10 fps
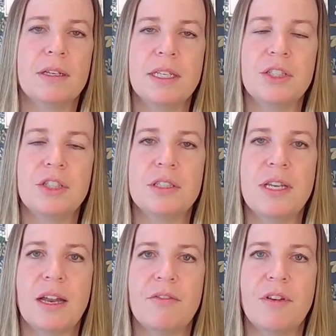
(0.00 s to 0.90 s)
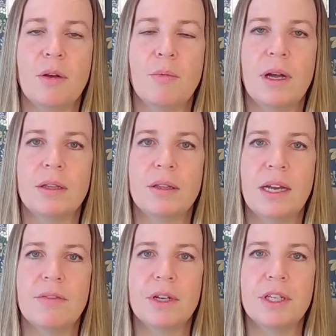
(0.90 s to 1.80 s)
is that it's just not a very well
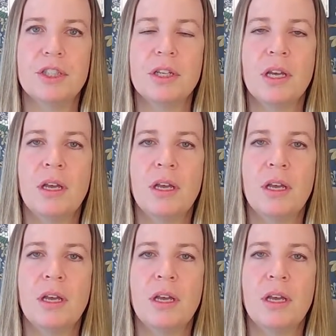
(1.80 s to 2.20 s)
leveraged